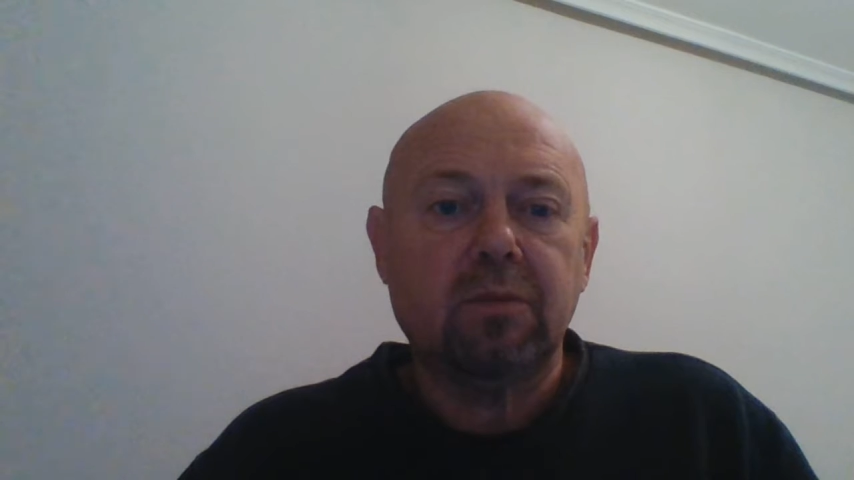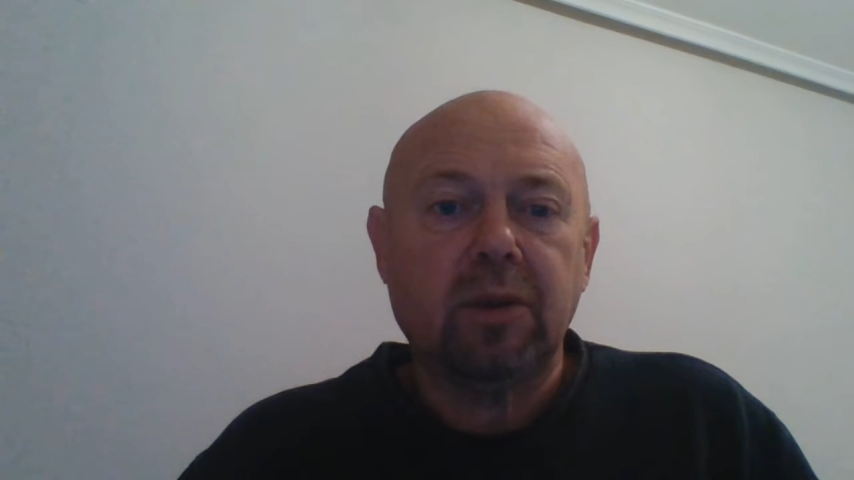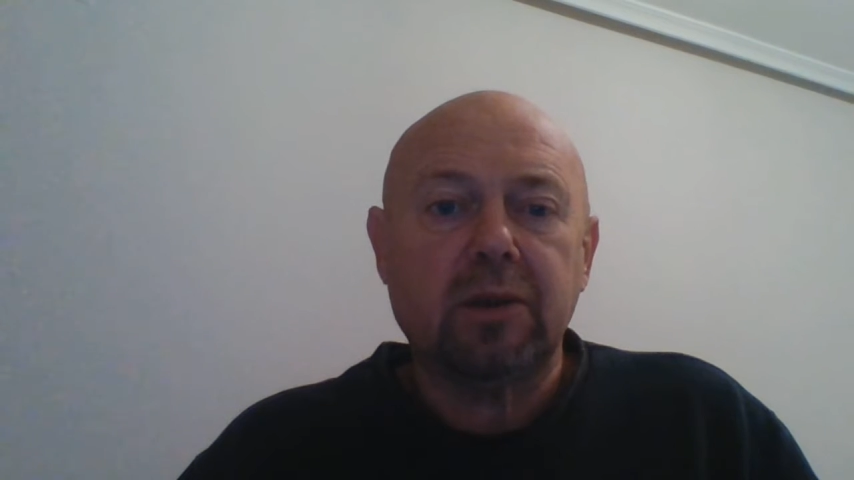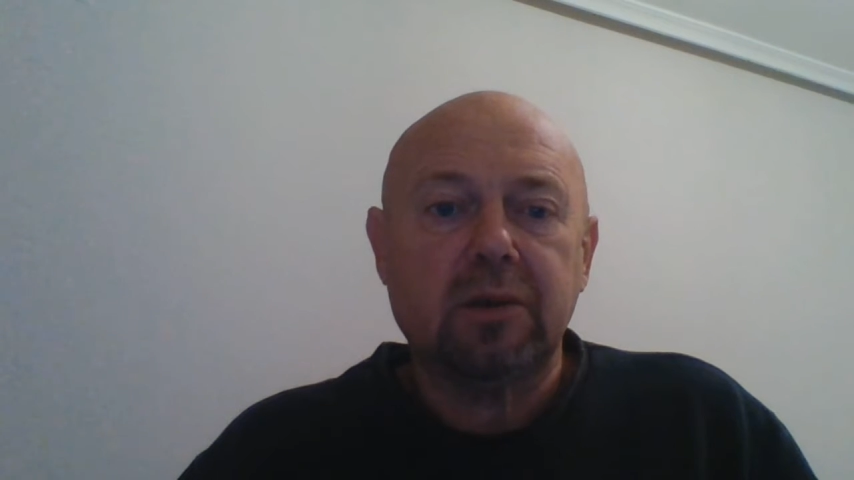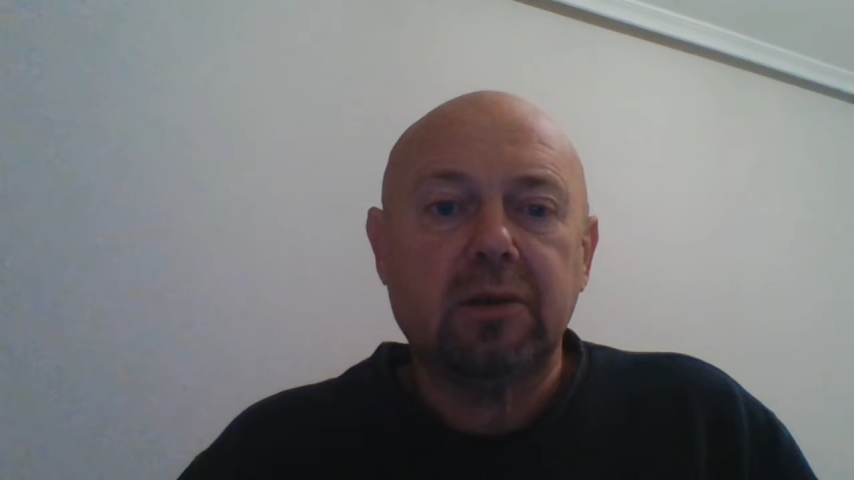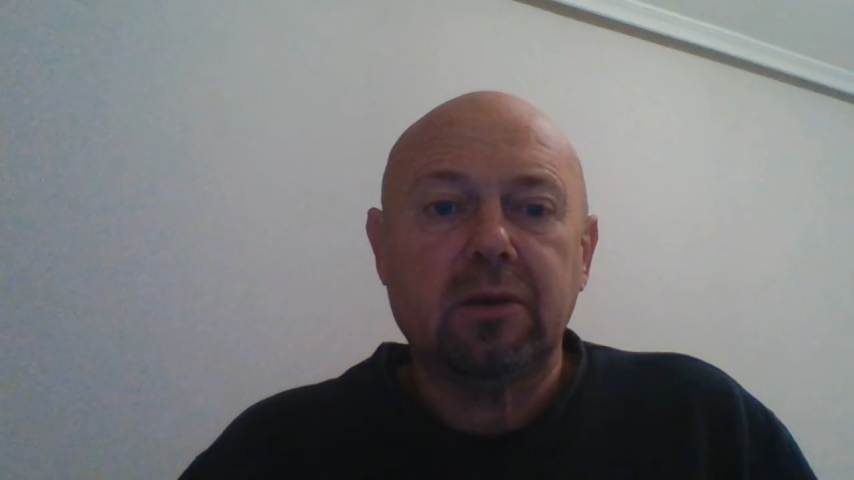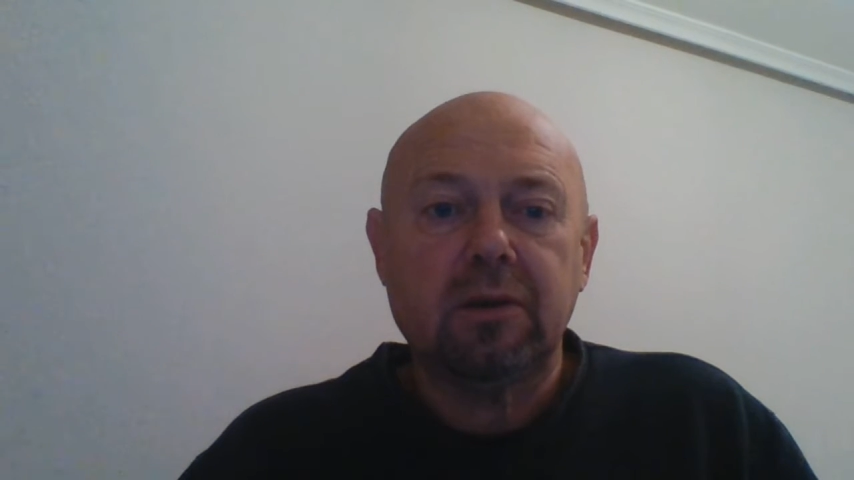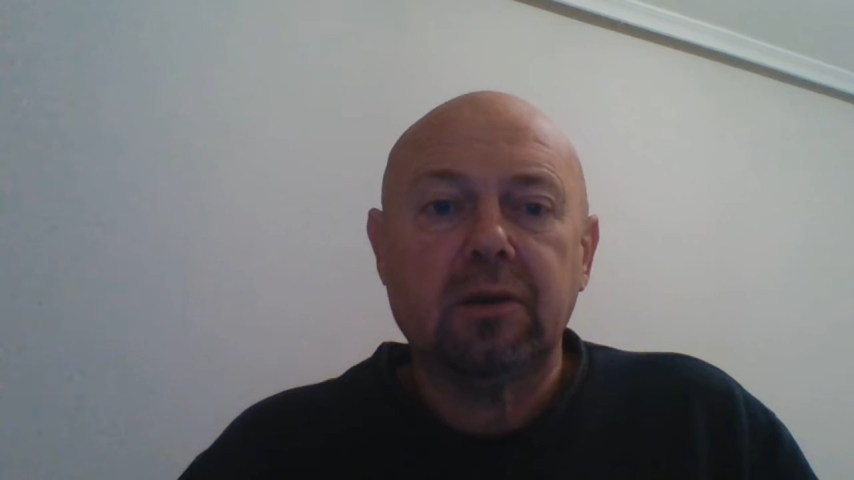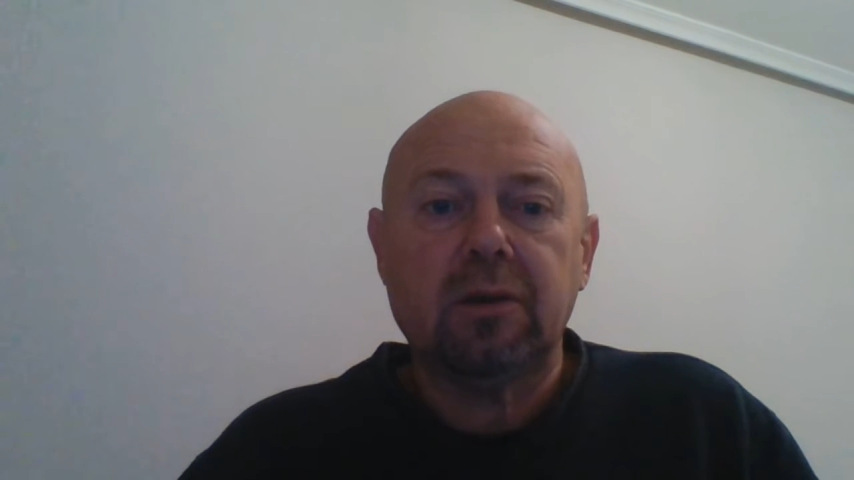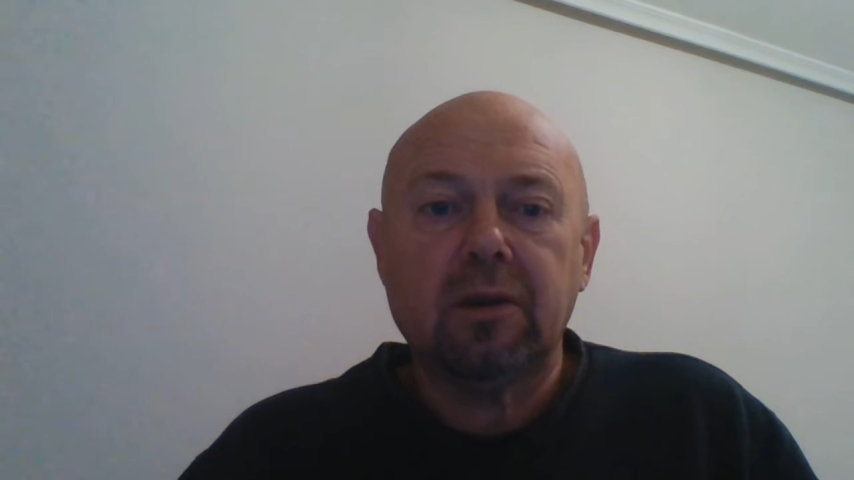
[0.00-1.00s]
But
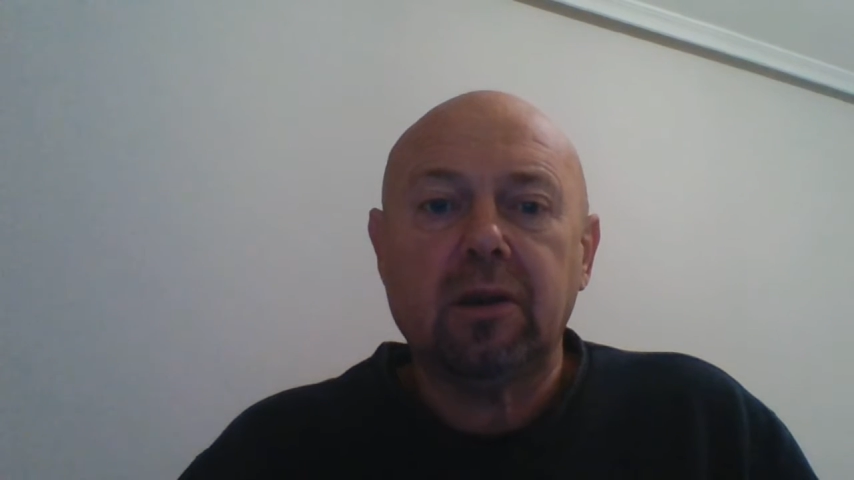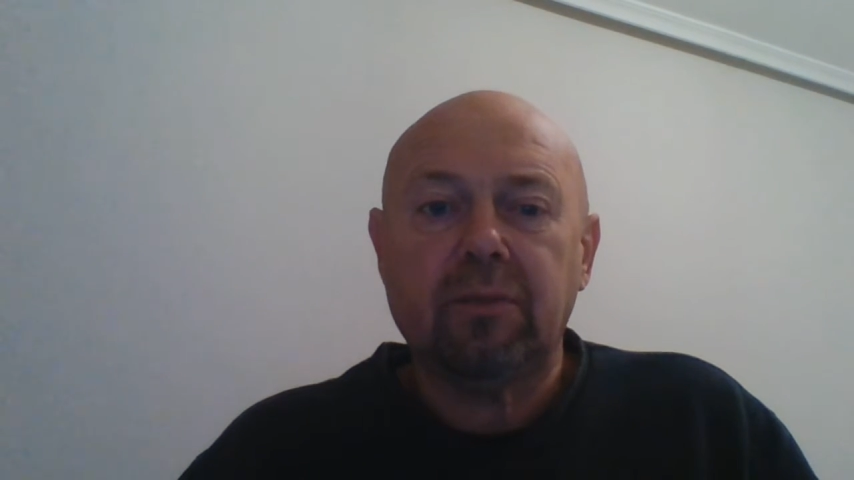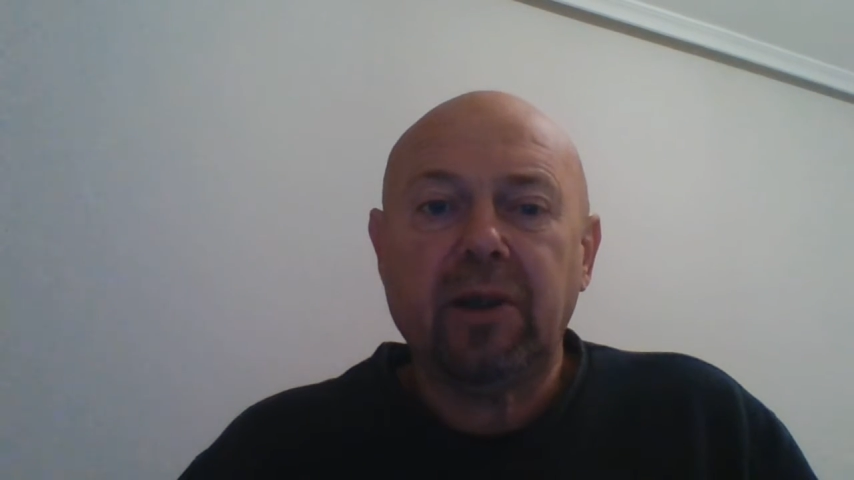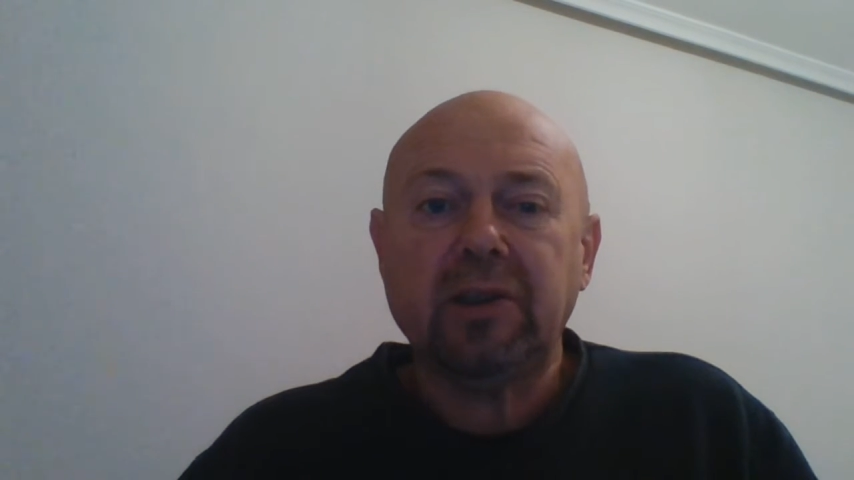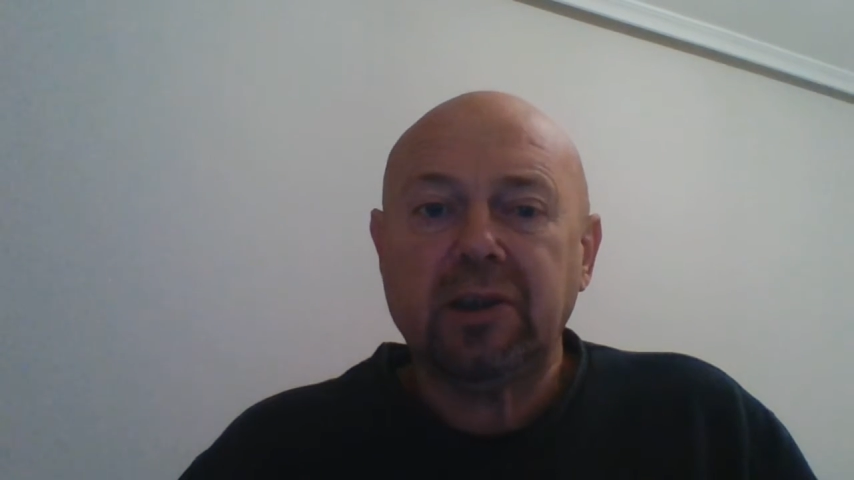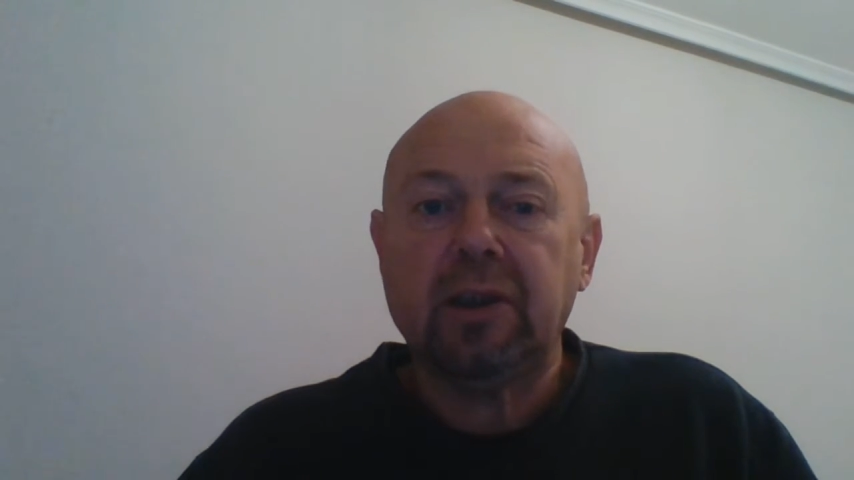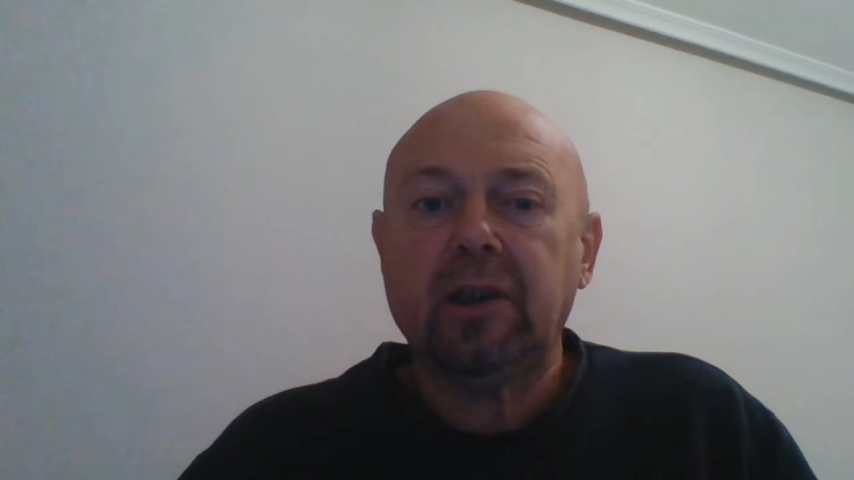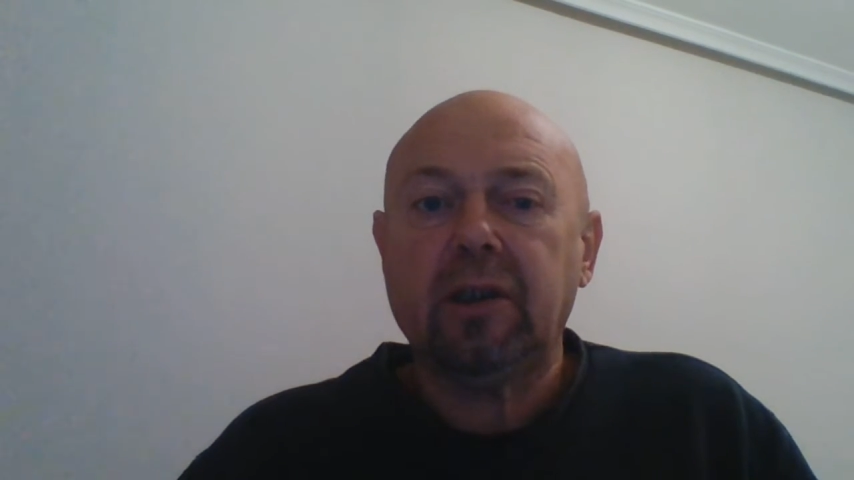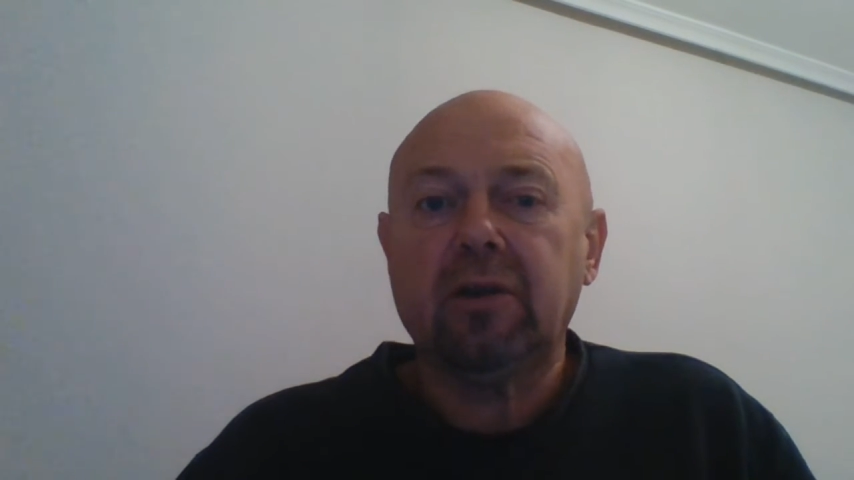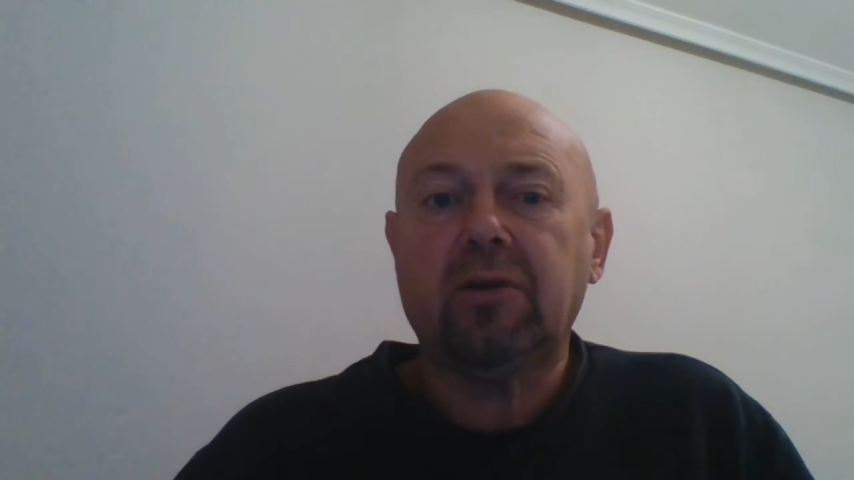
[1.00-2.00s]
it basically
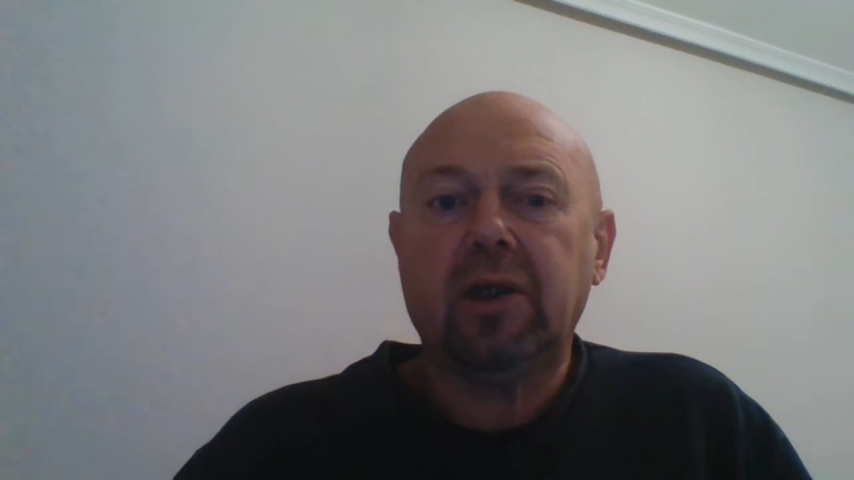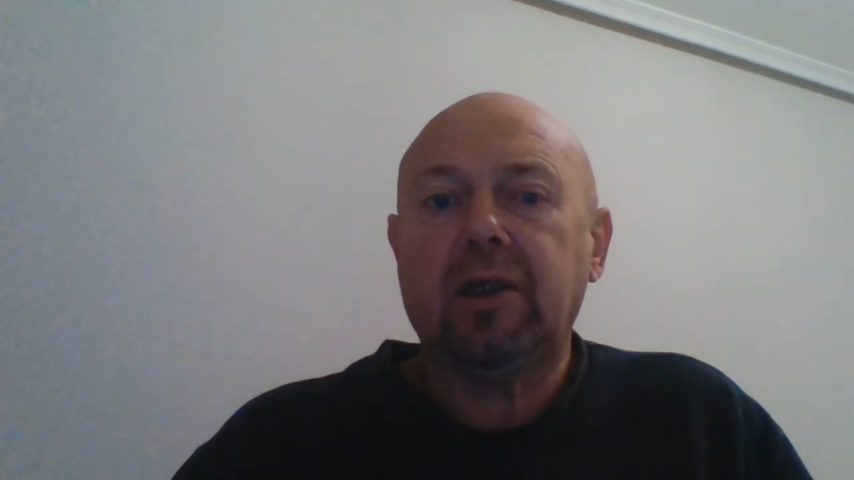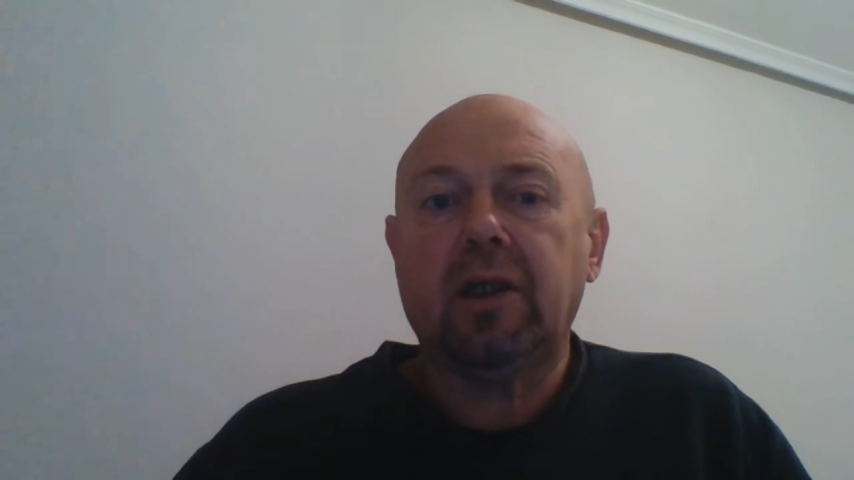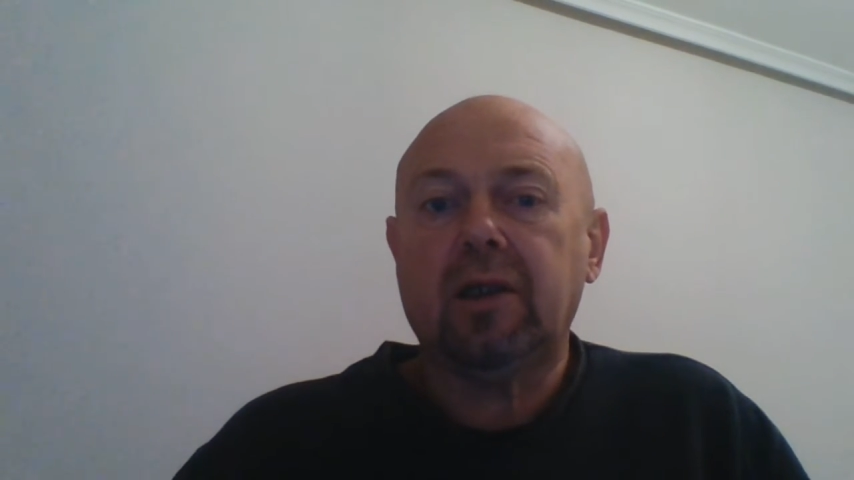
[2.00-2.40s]
can create